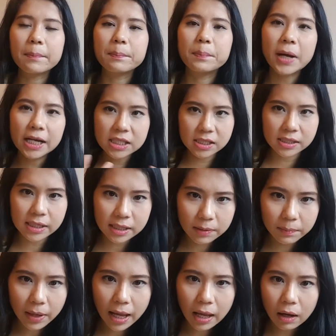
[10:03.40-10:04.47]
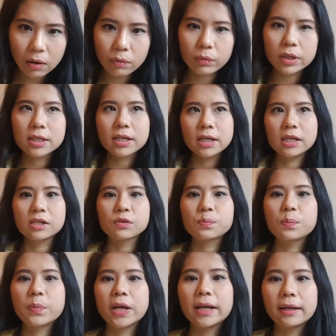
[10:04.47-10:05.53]
I'm passionate about, which is
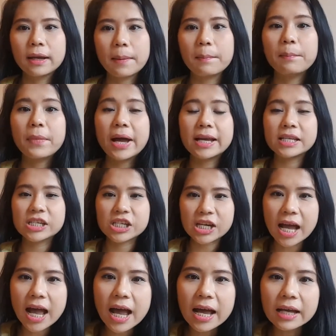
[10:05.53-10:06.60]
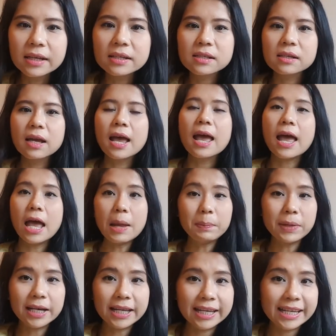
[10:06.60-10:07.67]
bringing up my child
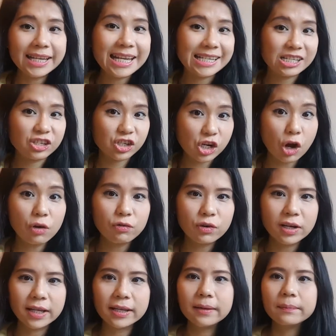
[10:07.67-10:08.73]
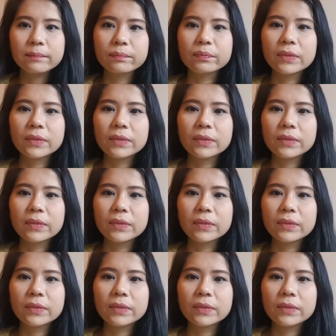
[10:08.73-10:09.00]
happily and joyfully.